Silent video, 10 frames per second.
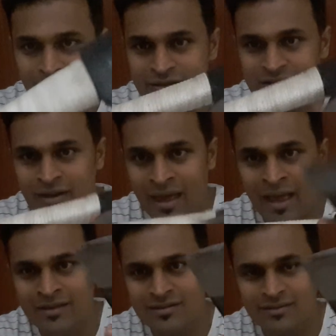This is an
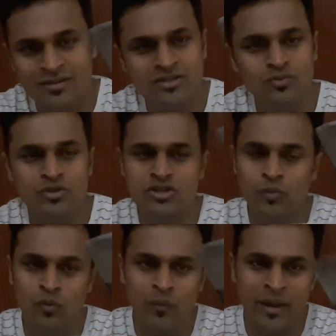axe.
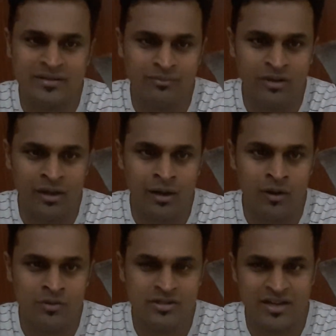This would weigh something
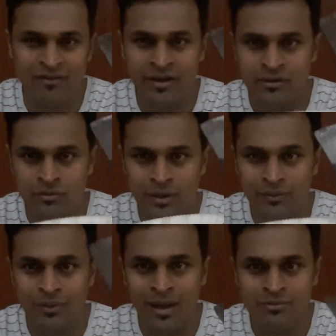around
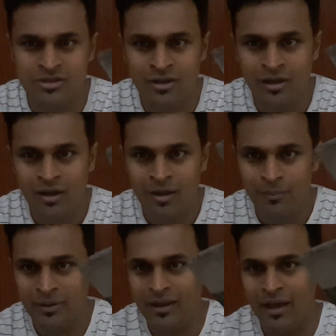700-800 grams.
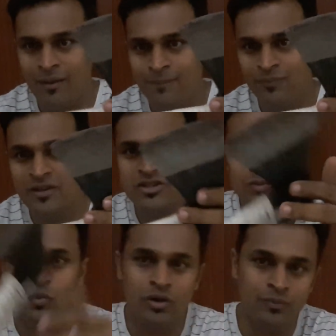But yeah,
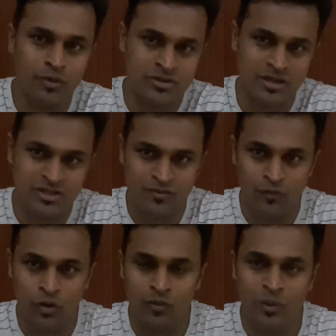this would process
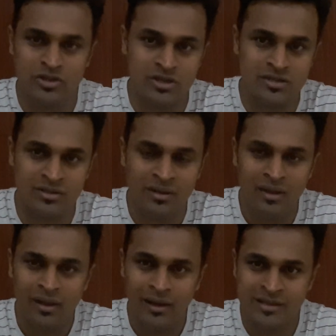wood which is
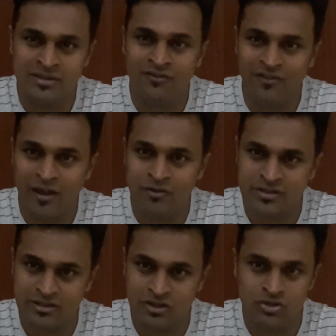less than 5 or
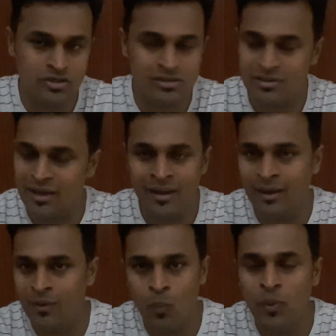6 inches
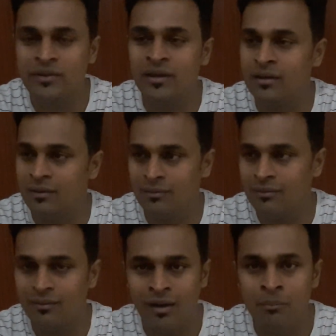within
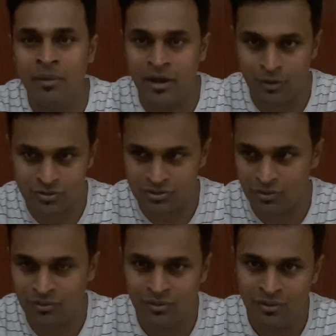a minute or
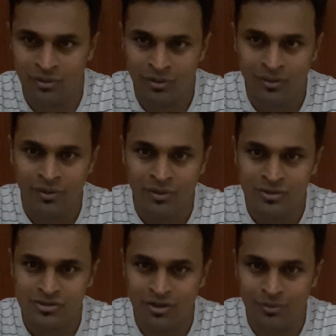so.
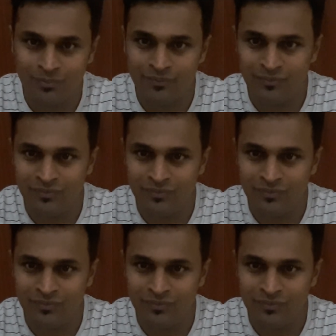So